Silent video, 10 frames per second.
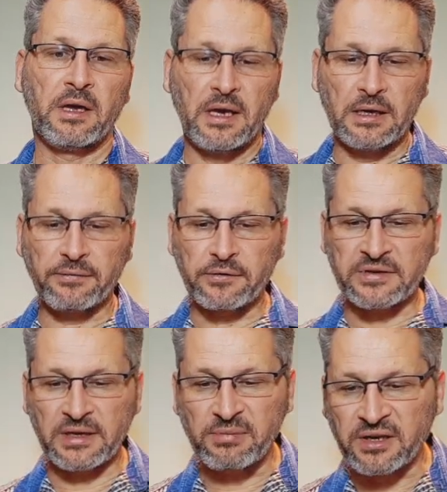And of course,
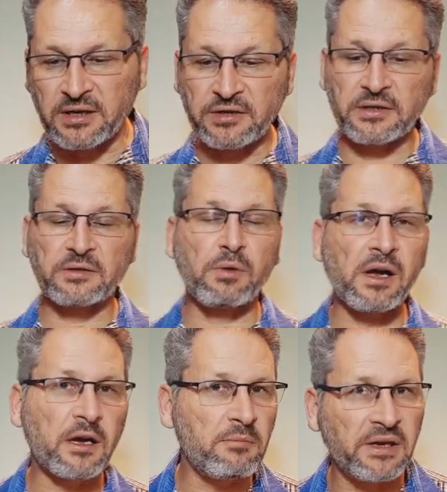the implication is
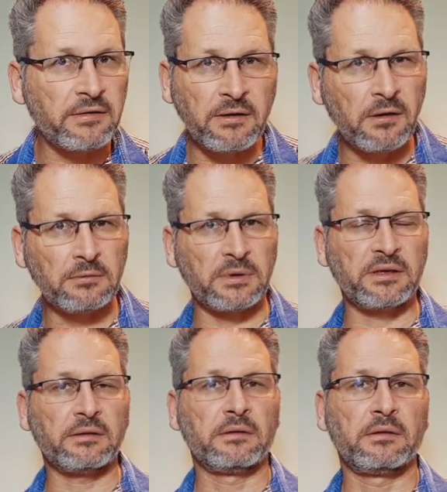why go back to the old one?
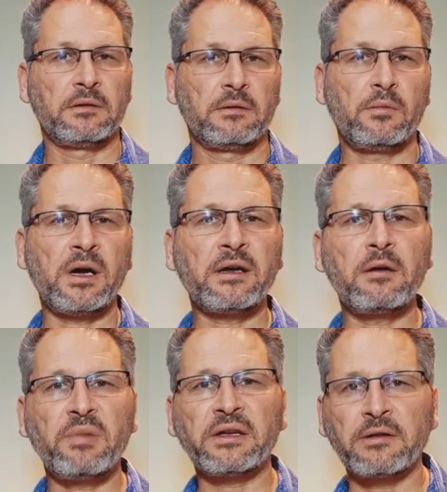Why go
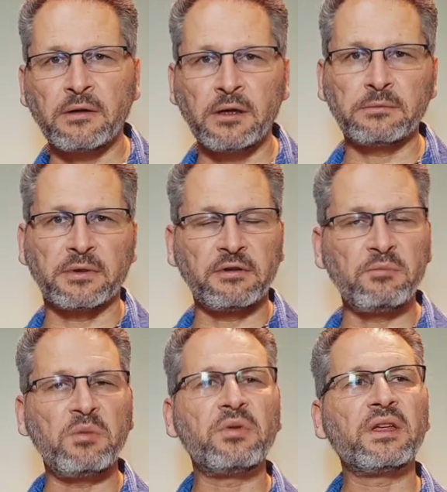back to the old one? Remember the